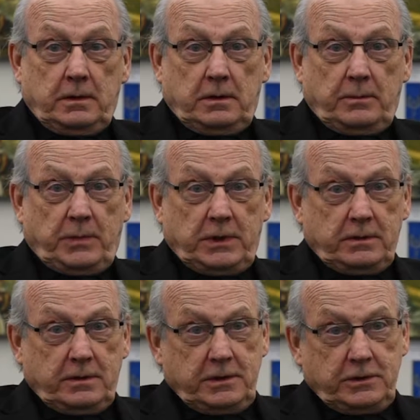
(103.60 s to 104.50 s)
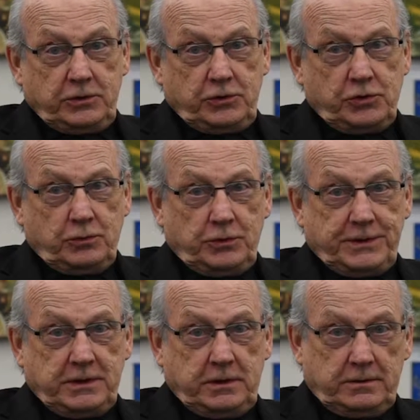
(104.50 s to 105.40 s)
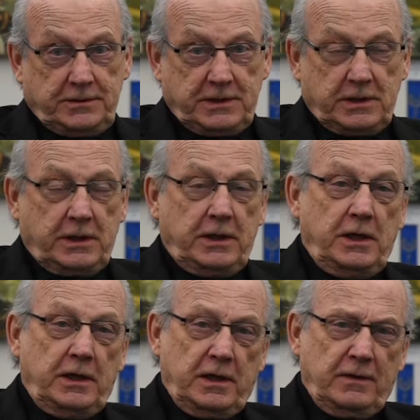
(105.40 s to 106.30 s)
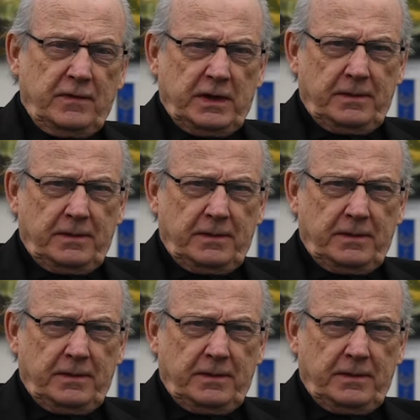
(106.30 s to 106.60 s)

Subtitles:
among the unusual skills that I have,